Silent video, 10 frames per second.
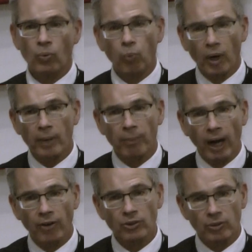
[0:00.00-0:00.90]
What
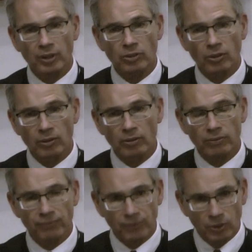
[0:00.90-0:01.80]
about your
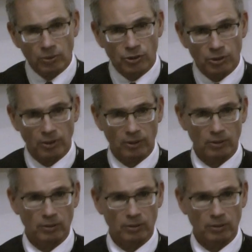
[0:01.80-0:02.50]
eternal future?